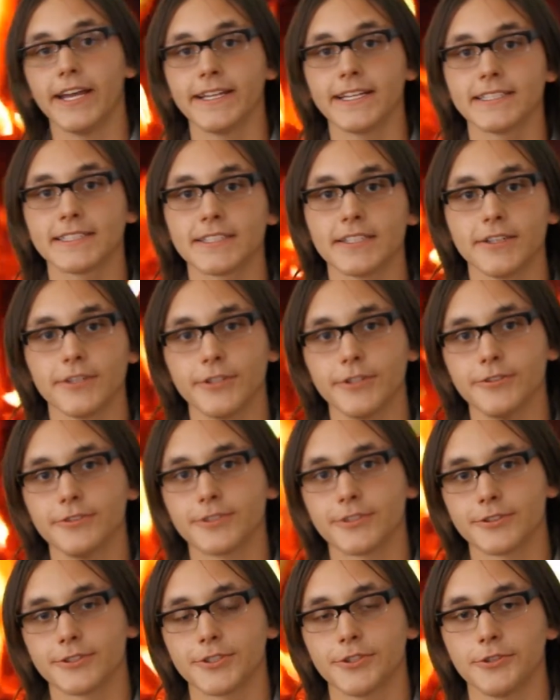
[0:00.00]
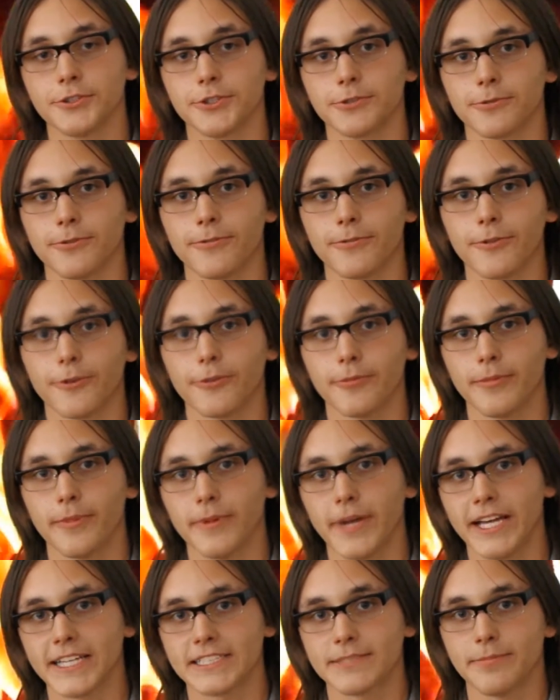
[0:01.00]
thus concludes our social reform
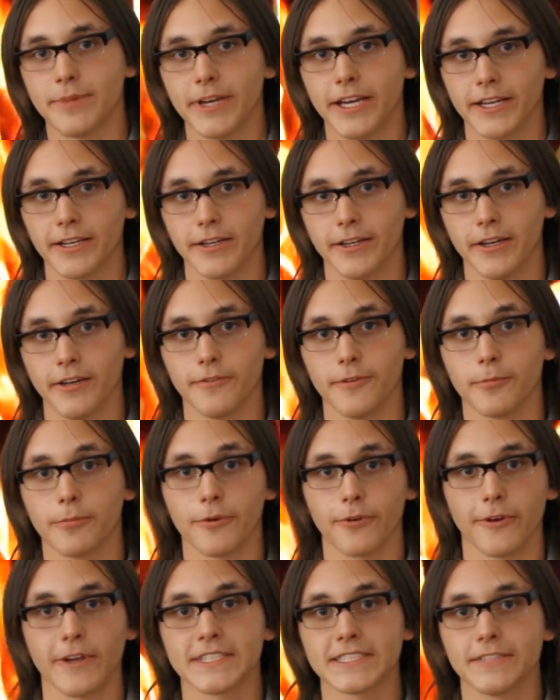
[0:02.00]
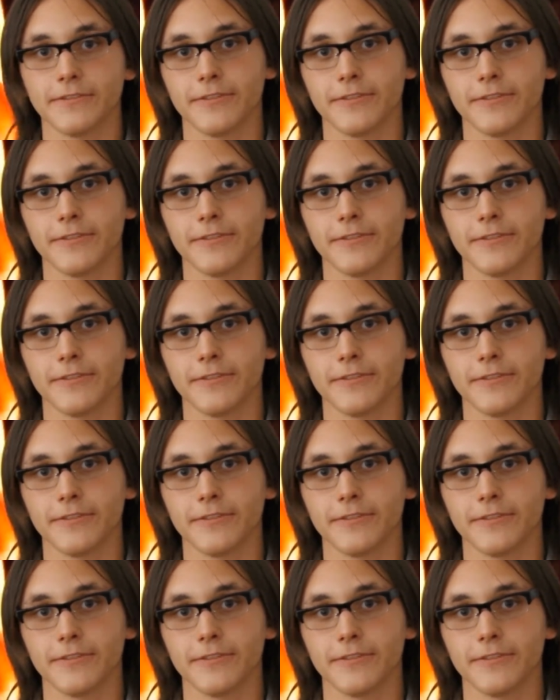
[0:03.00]
aspect of the Progressive